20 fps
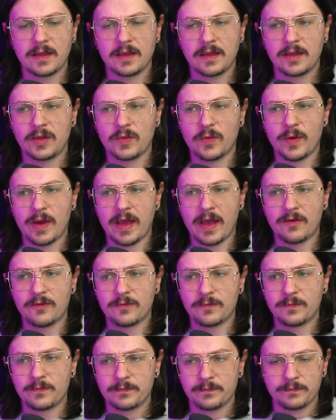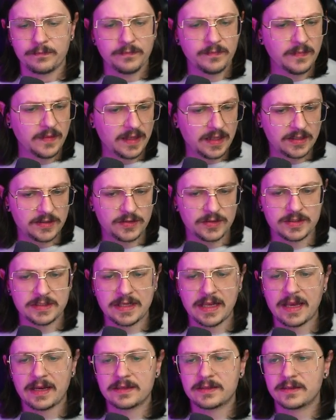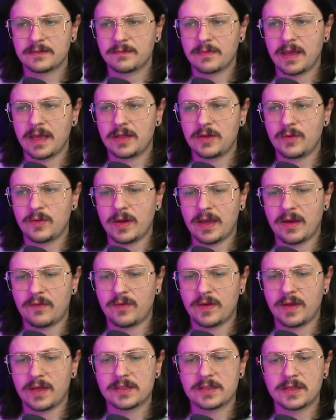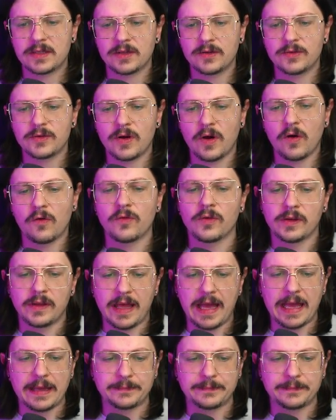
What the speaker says: you have intersect, and you have exclude overlap.